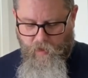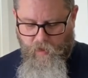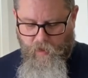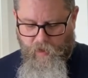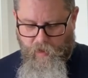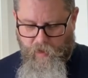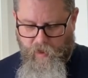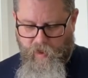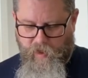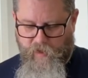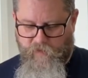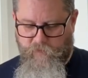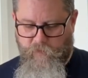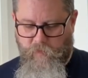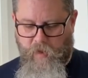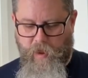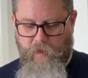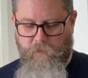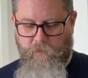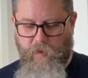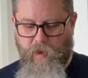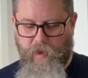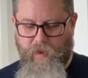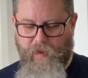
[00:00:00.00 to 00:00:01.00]
I have my
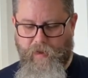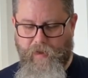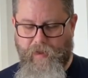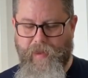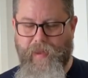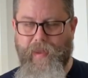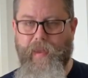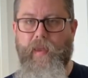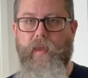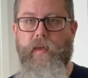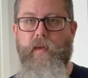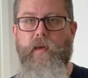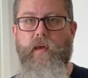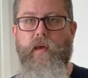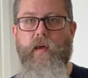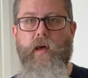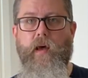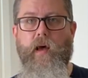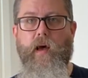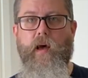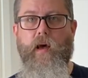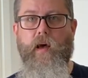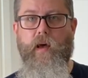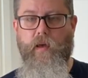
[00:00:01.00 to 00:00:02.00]
pie
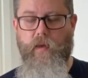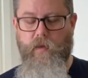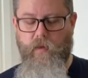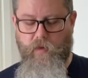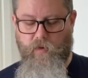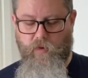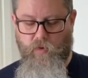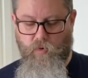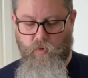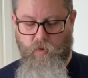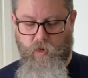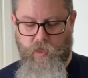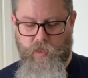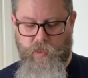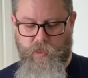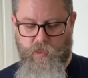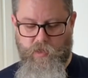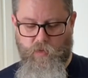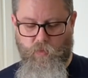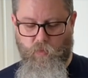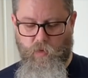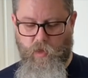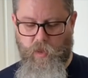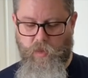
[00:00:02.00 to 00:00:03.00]

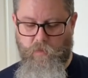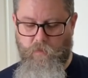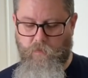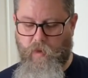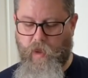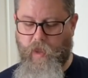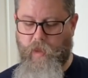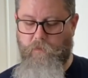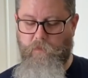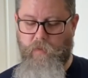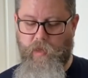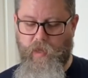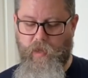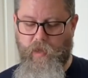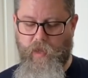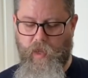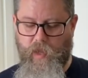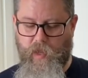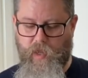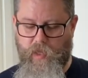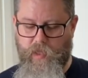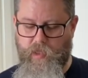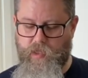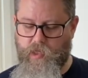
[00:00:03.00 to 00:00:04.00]
crust with my
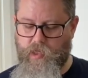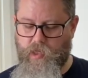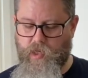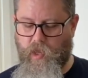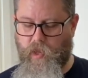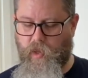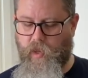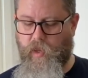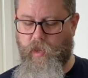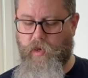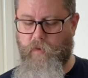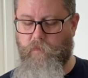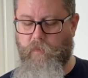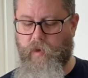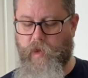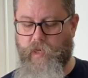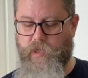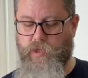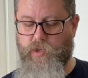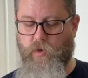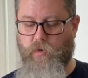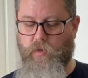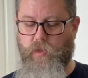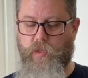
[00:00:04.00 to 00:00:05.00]
pecans and my
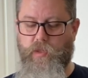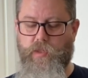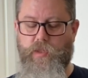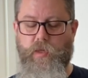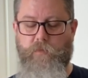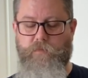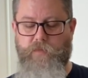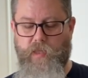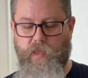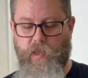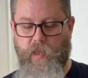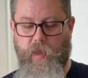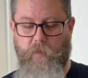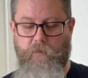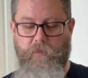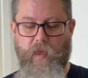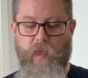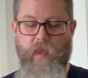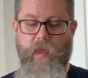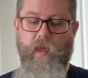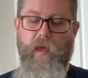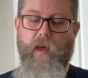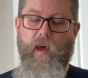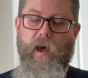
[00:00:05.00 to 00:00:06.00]
chocolate chips in them.
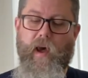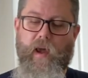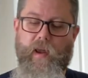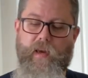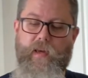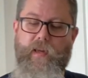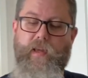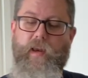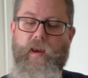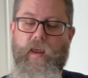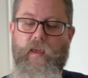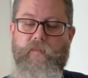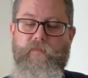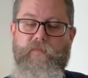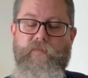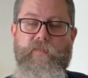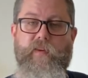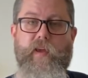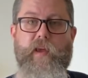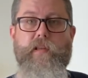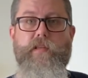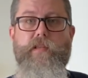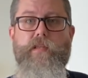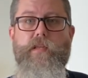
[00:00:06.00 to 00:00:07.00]
I did a
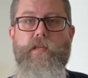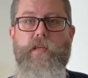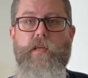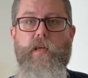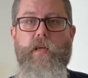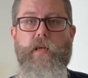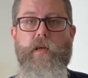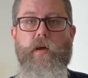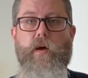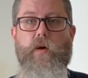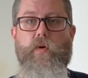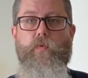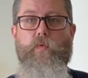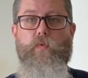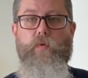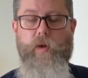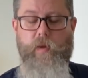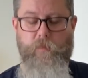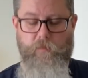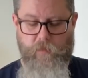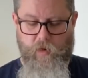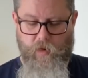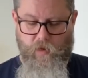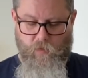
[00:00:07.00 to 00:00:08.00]
fancy
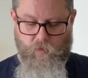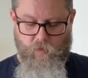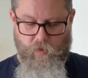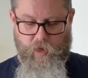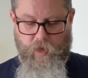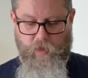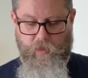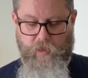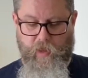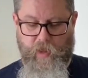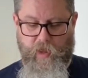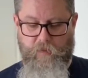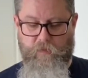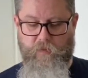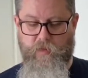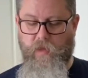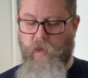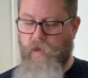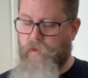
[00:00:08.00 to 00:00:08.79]
rim around that.